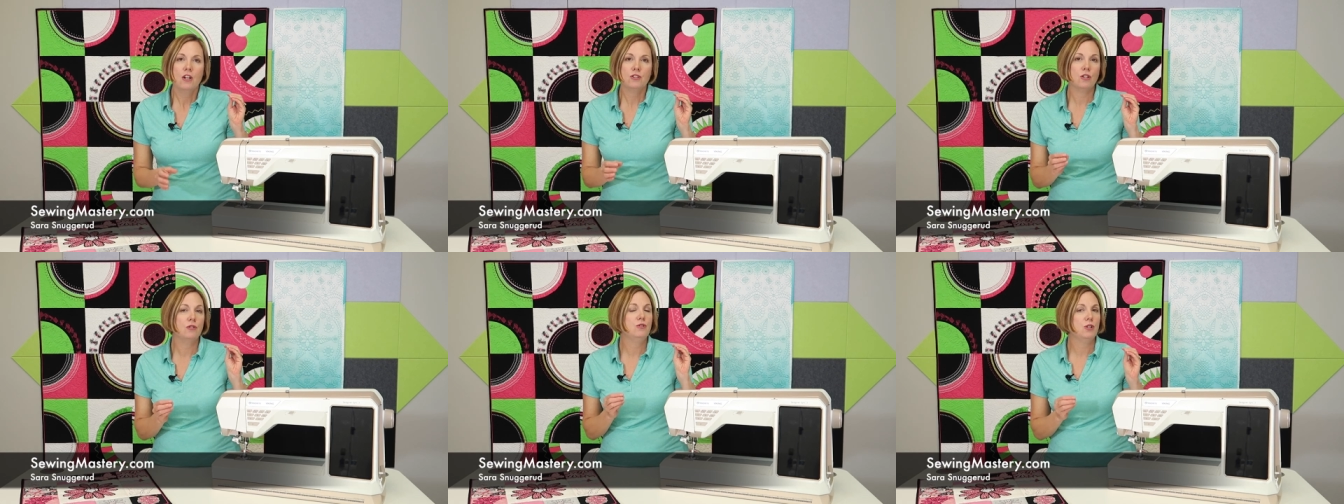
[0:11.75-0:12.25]

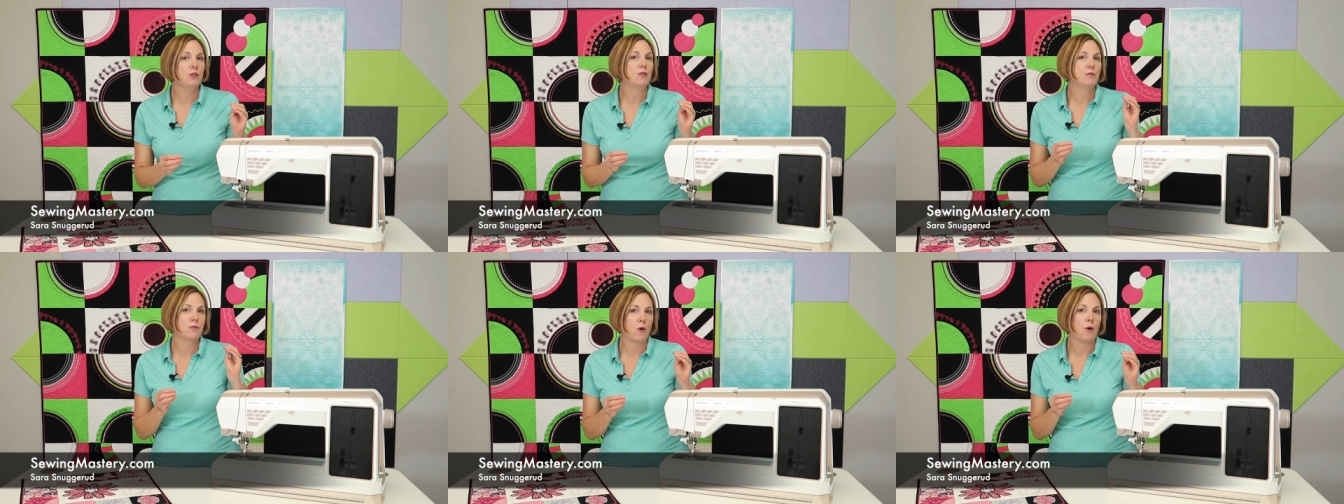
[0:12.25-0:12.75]
to
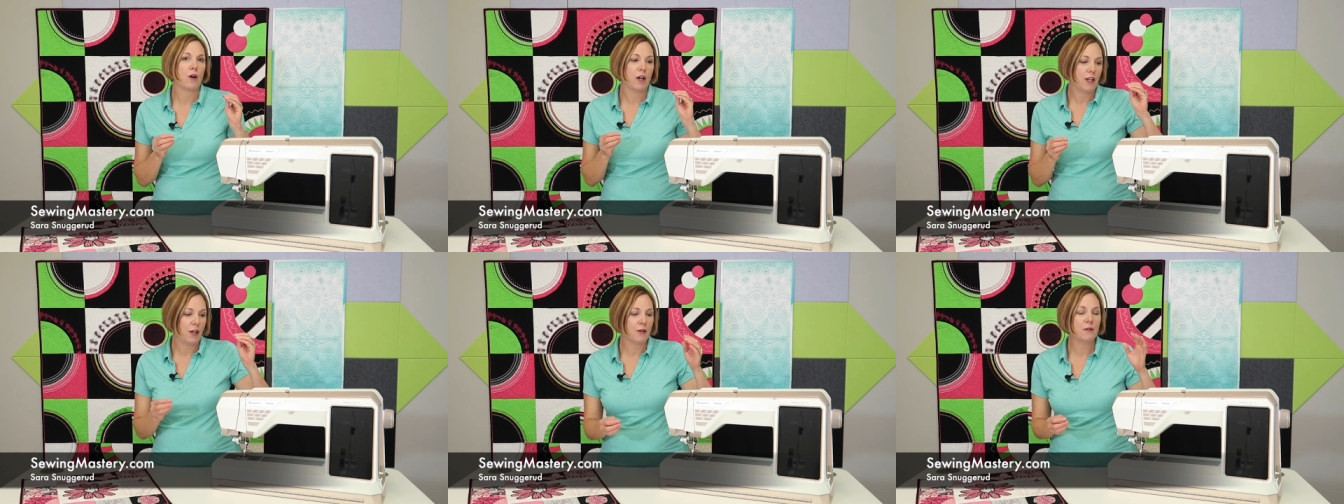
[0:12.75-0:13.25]
do for
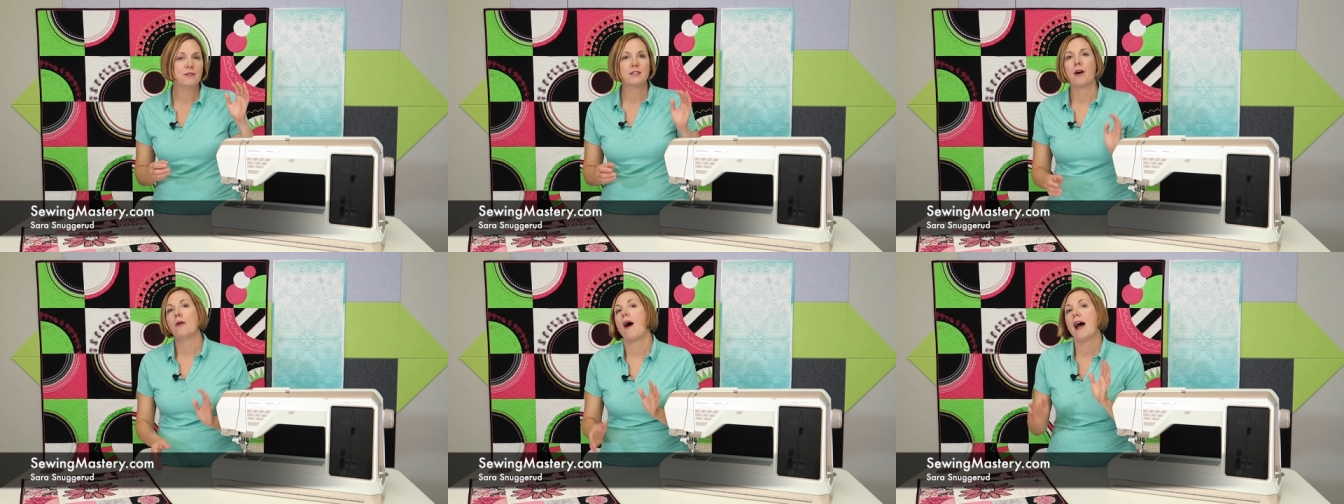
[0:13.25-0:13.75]
you.
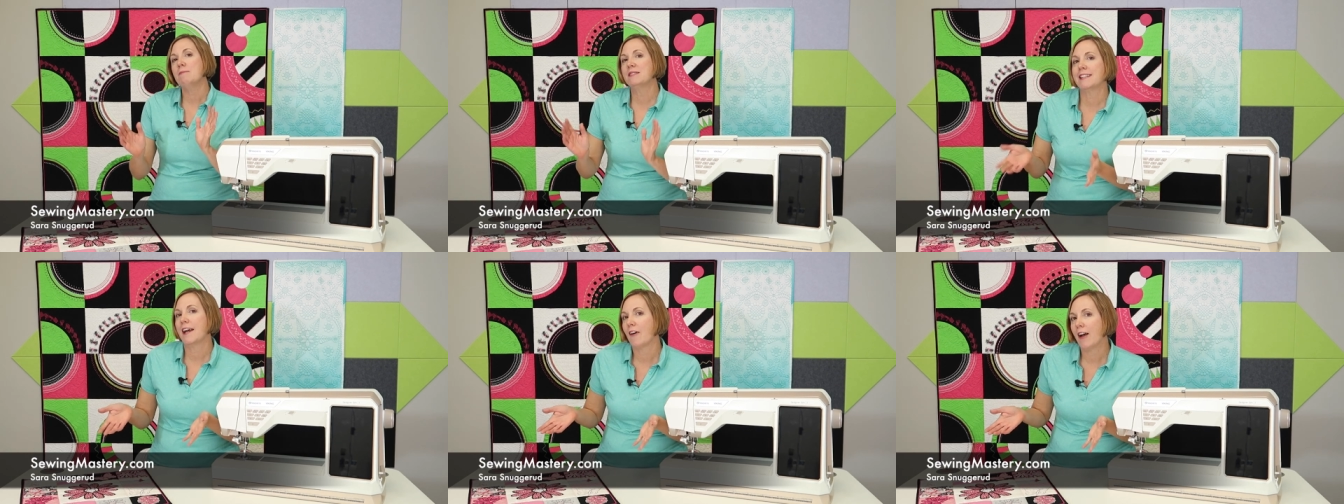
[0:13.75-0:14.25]
So I'm
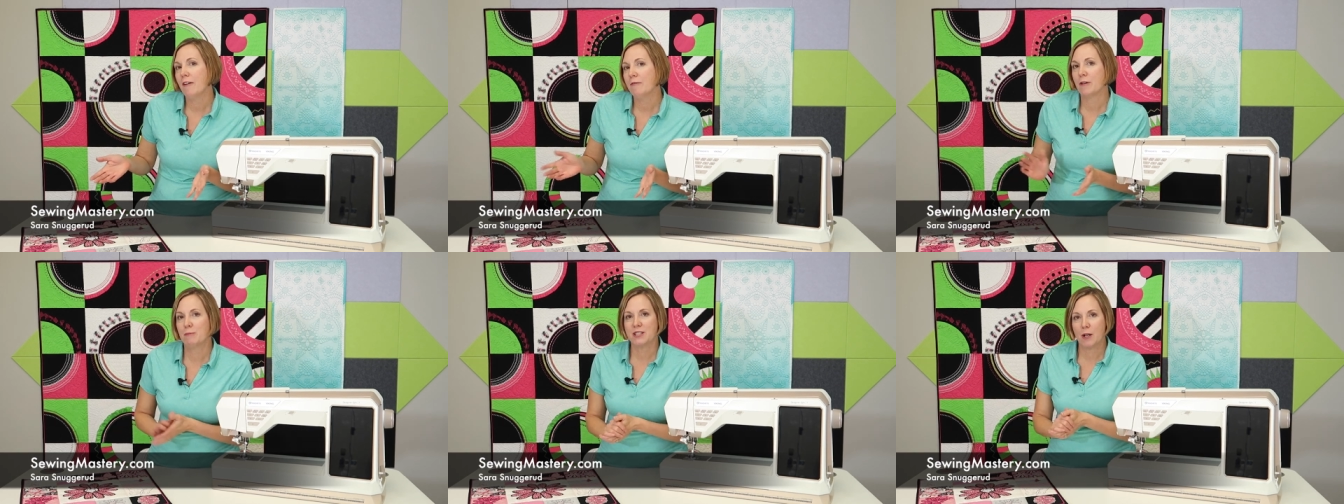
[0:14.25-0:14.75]
Sarah
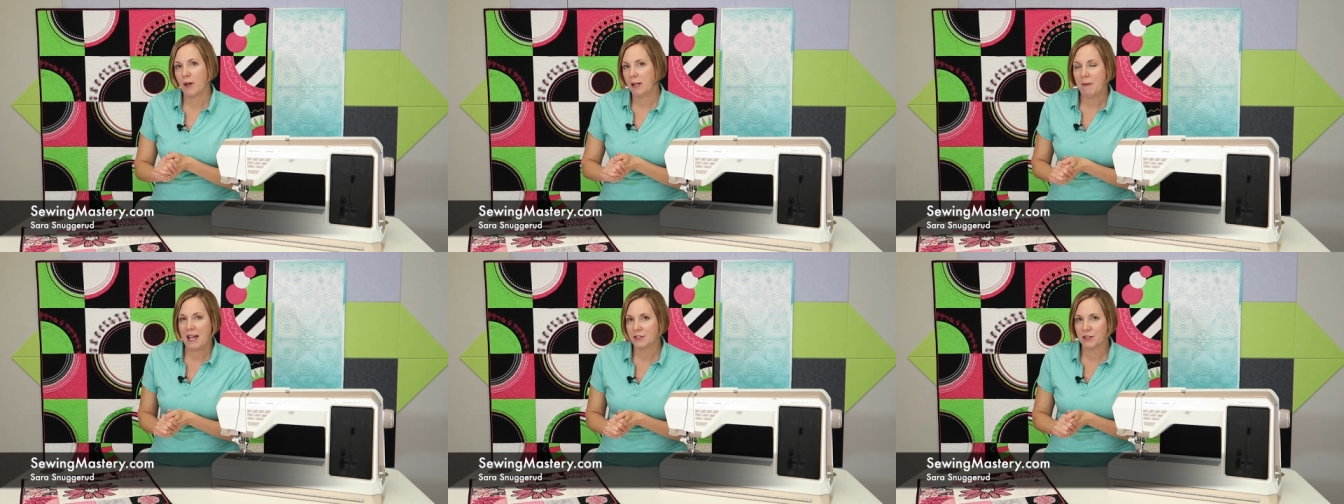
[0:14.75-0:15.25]
from
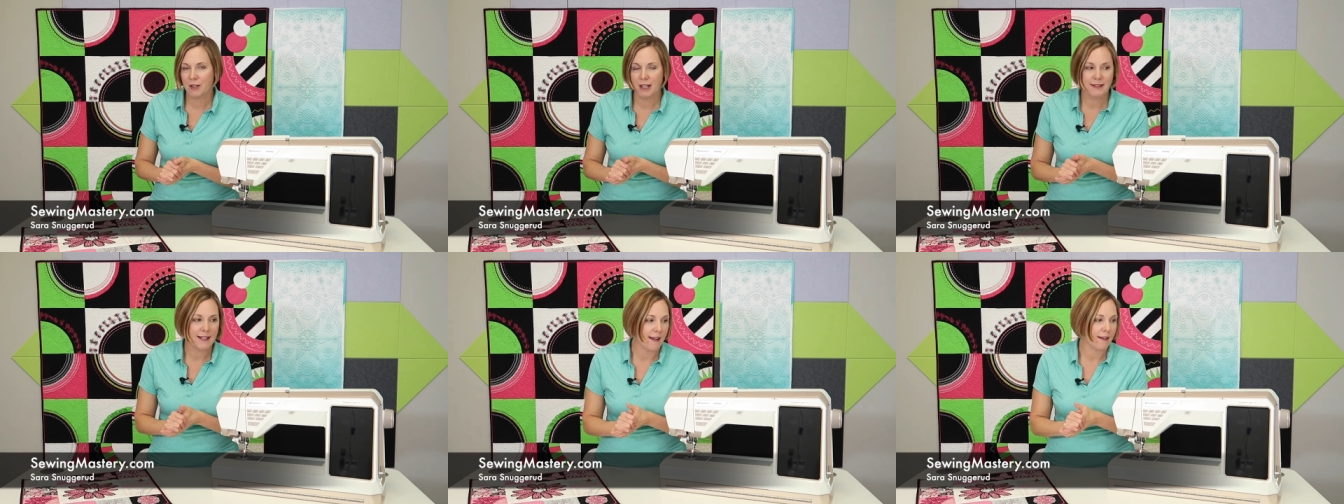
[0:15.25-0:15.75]

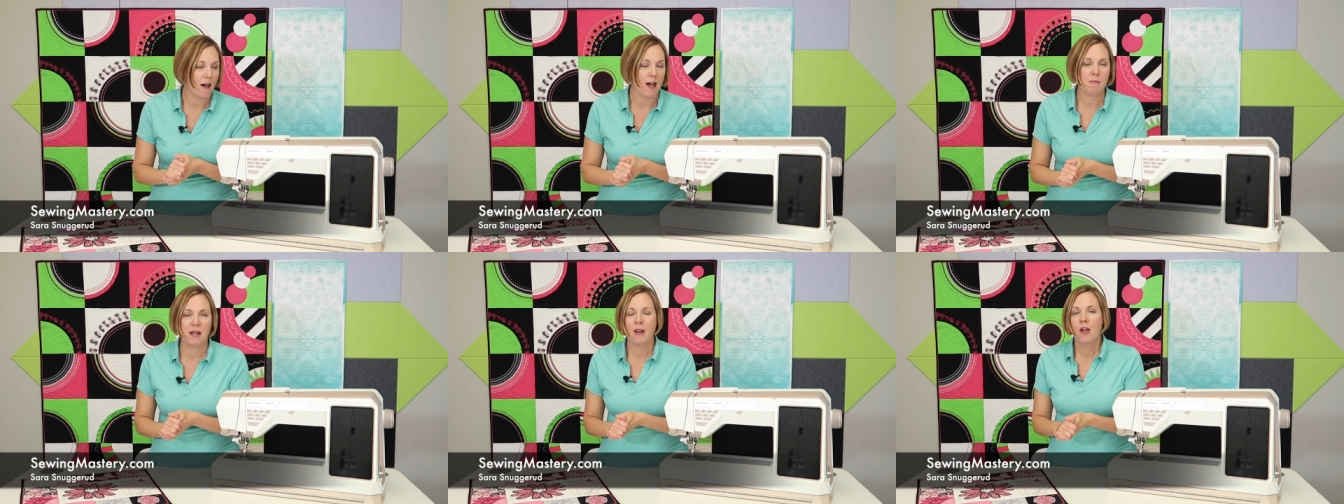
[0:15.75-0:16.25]

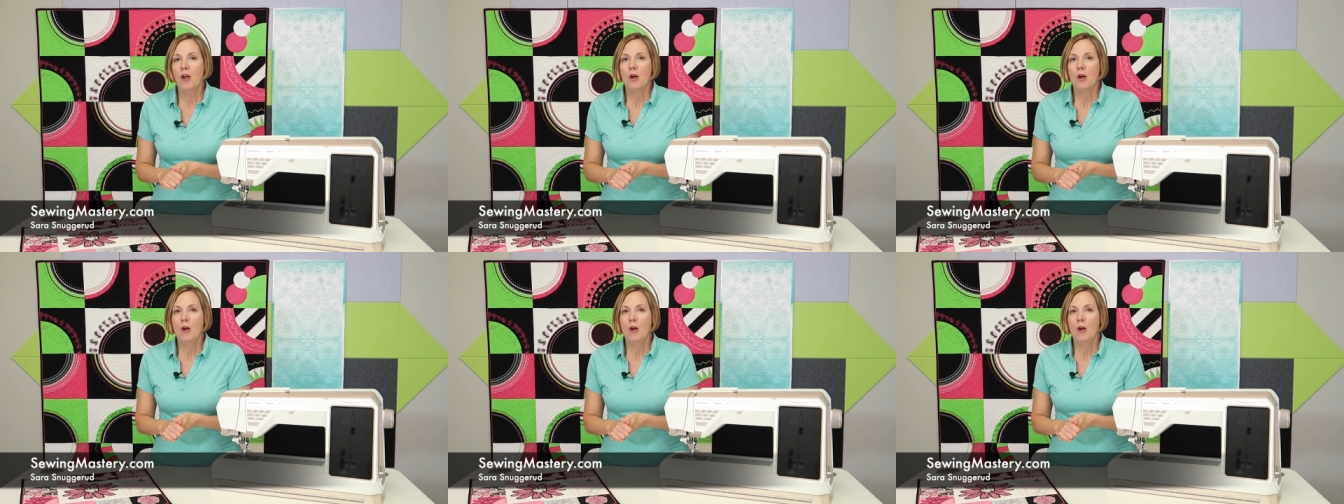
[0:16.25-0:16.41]
sewingmastery.com, and